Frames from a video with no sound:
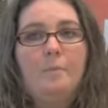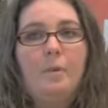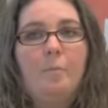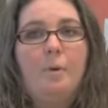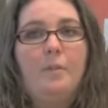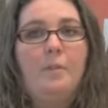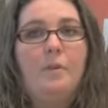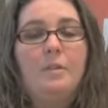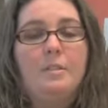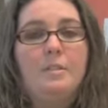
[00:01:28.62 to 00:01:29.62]
but there
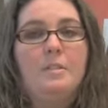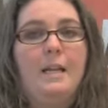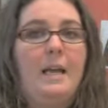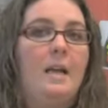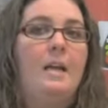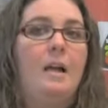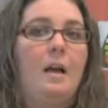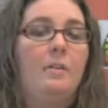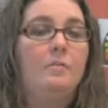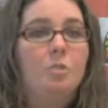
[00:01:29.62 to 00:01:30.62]
isn't a
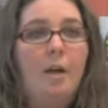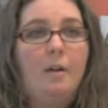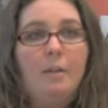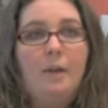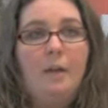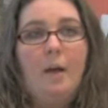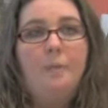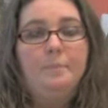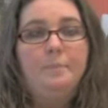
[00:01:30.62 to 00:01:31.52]
kind of child I got.